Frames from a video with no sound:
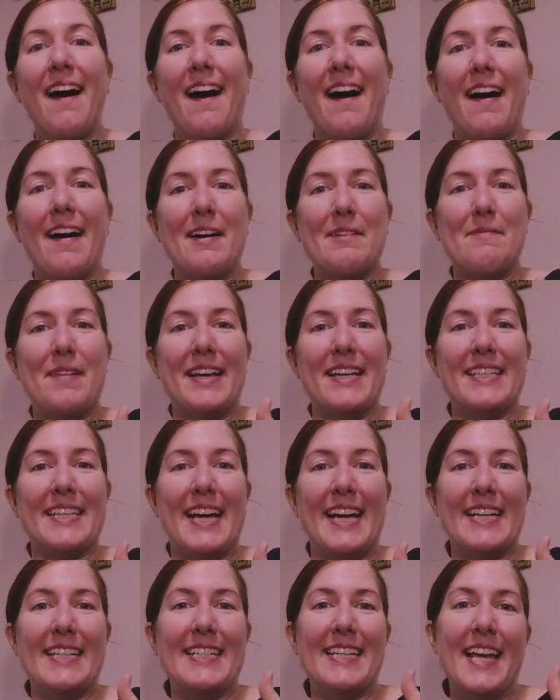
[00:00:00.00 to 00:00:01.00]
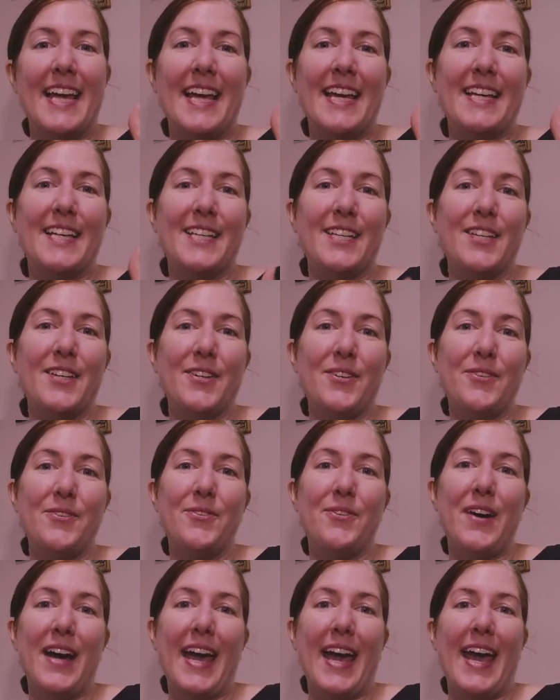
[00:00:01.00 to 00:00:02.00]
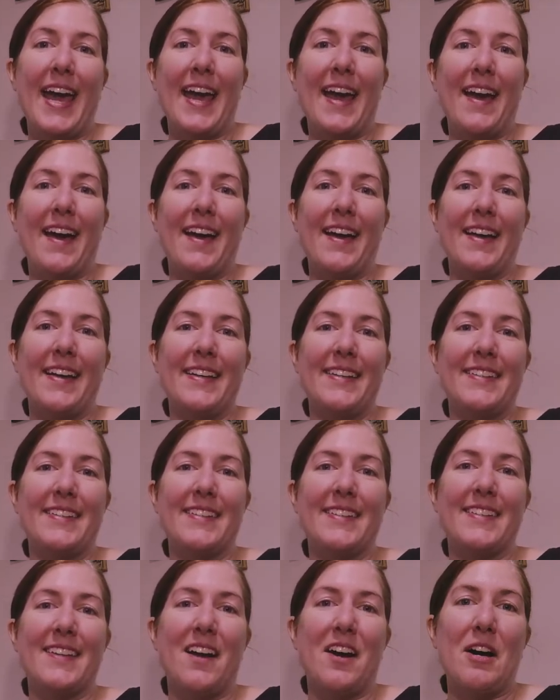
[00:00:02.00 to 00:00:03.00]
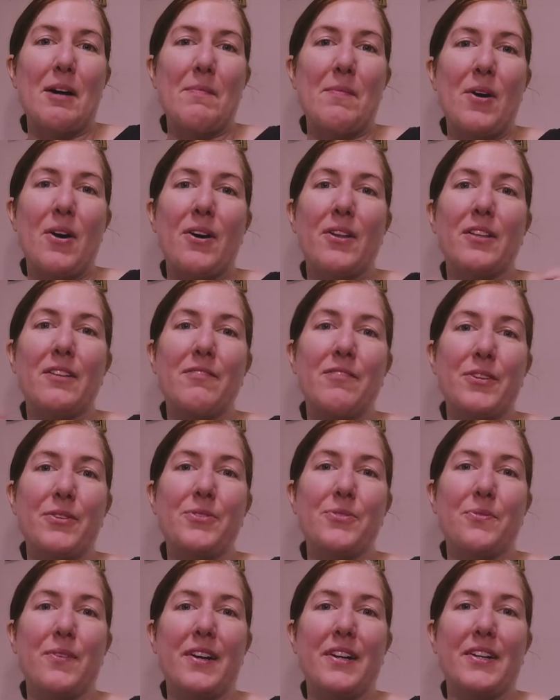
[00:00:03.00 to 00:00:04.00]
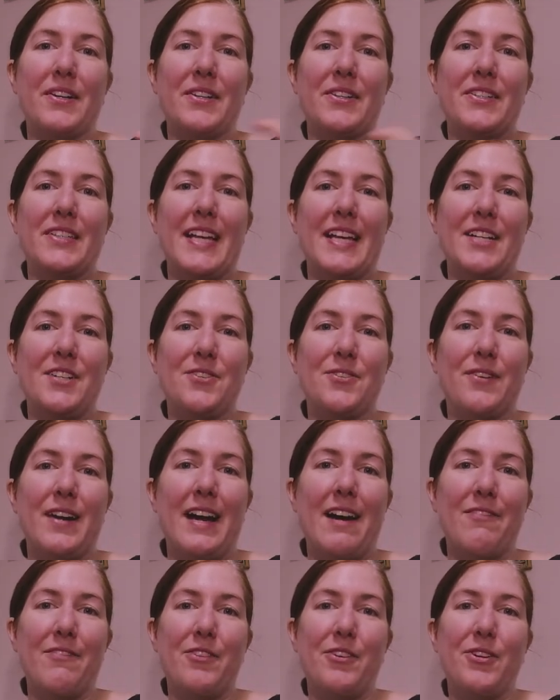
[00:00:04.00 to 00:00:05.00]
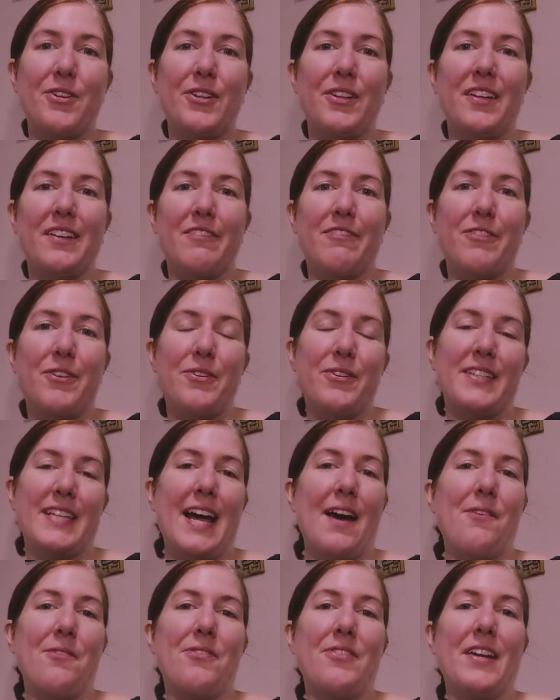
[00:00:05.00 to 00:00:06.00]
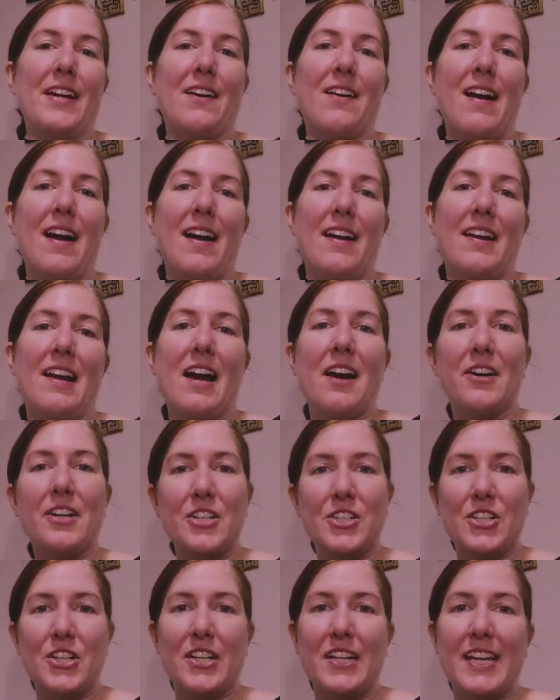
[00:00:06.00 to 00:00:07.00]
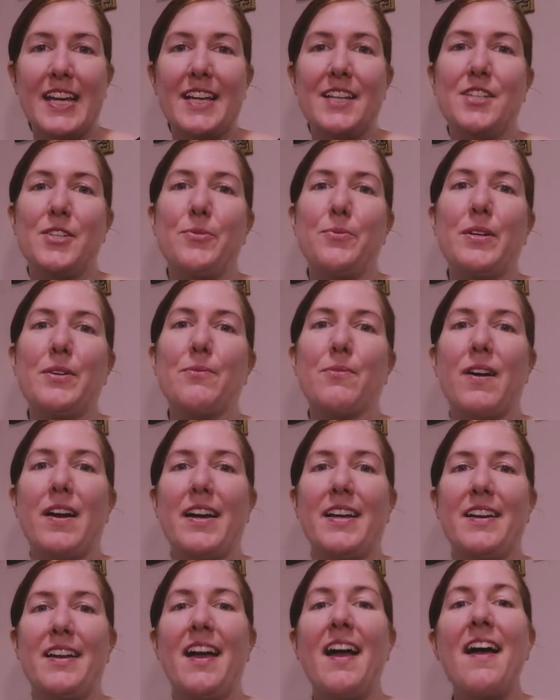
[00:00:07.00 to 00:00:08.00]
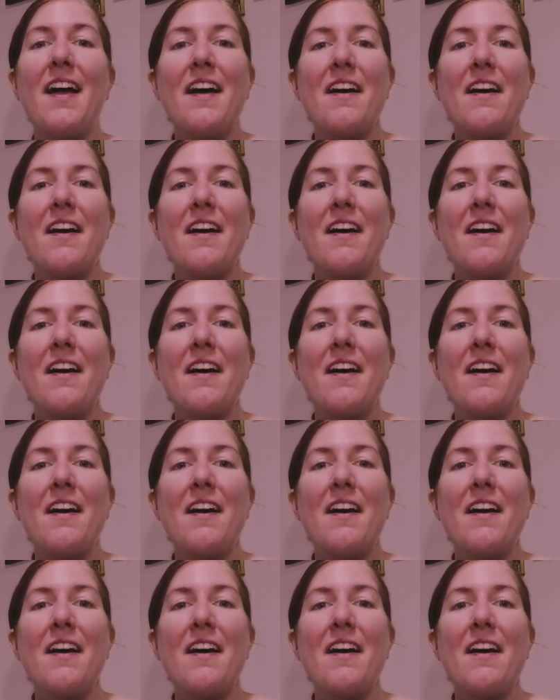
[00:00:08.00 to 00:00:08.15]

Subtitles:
as I take you and all of those runners and travel folks out there on our journey as we run